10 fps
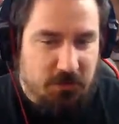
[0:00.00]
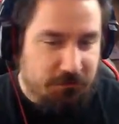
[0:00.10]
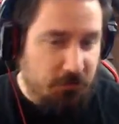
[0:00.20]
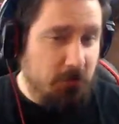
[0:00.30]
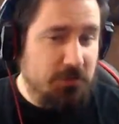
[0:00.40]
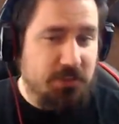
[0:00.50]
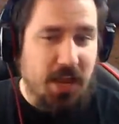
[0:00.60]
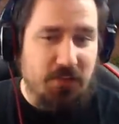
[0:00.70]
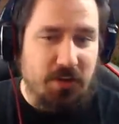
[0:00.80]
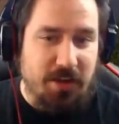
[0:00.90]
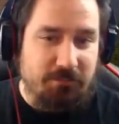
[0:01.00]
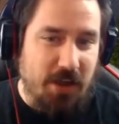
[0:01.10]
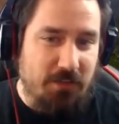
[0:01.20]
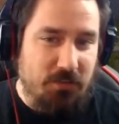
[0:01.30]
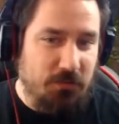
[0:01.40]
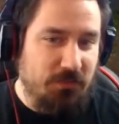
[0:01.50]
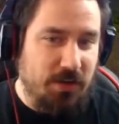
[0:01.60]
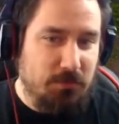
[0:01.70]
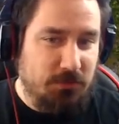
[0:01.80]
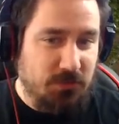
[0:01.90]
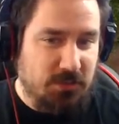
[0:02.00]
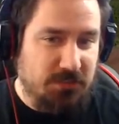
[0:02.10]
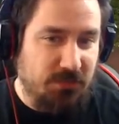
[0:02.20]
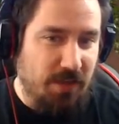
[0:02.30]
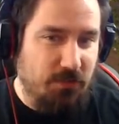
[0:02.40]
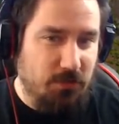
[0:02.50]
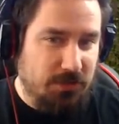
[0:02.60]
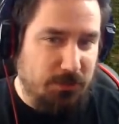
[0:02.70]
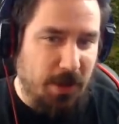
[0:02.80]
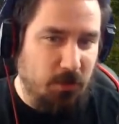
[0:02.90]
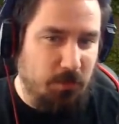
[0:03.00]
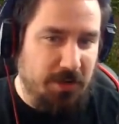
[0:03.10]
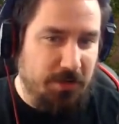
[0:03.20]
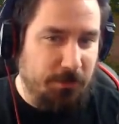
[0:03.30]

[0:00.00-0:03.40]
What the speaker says: First, I ran 500 Venoms versus 500 Spider-Men,